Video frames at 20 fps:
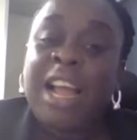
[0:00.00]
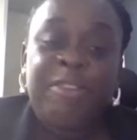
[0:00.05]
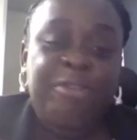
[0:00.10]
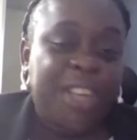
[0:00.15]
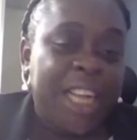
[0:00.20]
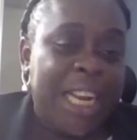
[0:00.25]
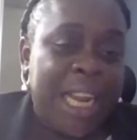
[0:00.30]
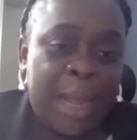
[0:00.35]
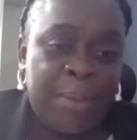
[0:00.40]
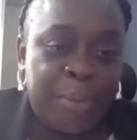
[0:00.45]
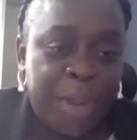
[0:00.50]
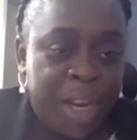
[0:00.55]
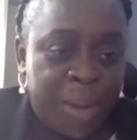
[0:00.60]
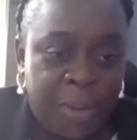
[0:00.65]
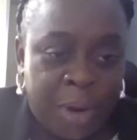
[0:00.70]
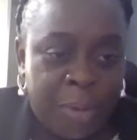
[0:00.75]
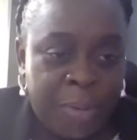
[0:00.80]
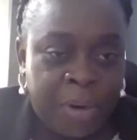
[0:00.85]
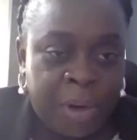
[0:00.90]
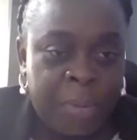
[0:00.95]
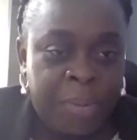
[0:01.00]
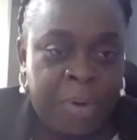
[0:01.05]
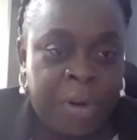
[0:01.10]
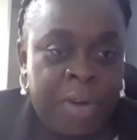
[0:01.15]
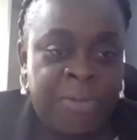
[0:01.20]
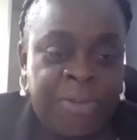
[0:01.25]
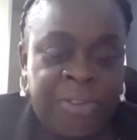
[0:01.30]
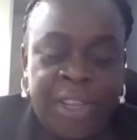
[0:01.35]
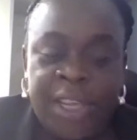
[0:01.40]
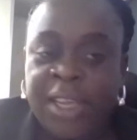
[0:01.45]
After that minimum number
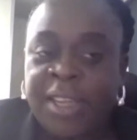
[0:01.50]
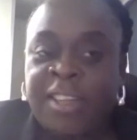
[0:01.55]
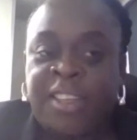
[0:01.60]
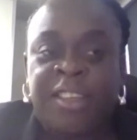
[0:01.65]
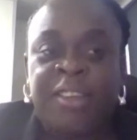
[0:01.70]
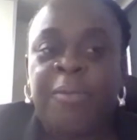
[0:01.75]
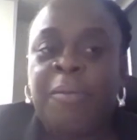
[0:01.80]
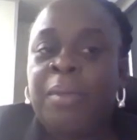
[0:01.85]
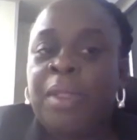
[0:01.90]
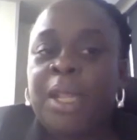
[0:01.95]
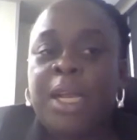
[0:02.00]
of years,